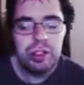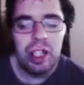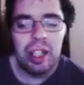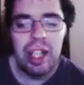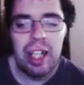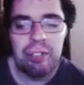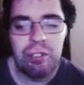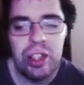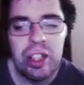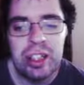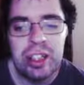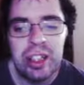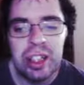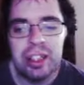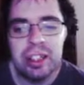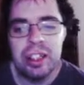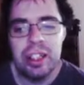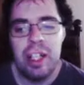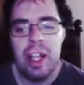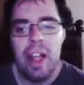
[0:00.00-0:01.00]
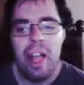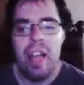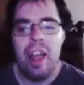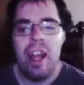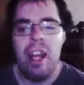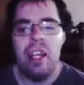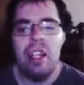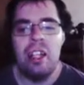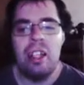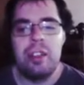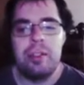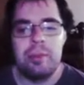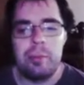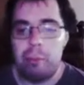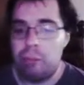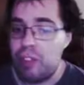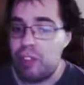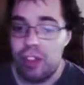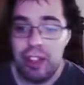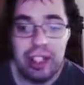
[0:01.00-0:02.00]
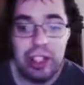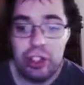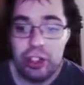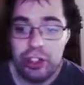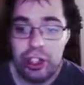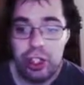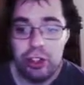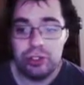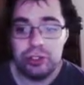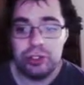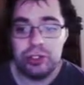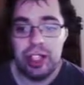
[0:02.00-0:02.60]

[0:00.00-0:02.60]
Like for instance, right here it shows,